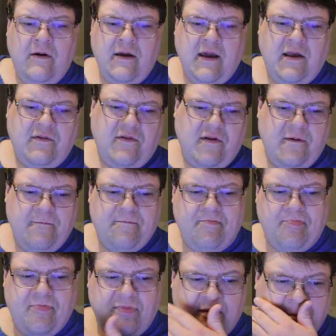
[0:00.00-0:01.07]
I guess
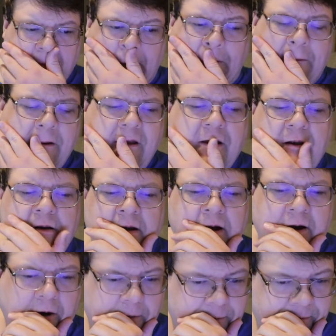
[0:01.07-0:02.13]
the more you
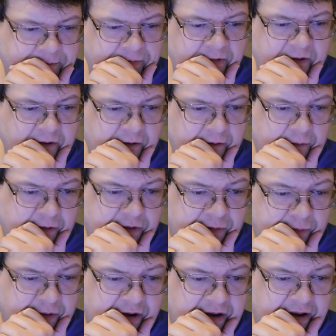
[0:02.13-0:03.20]
know with
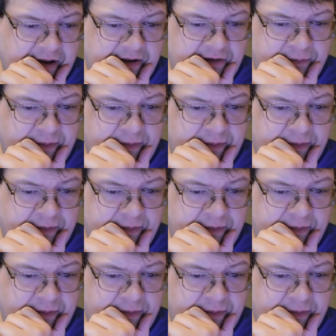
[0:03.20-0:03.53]
what has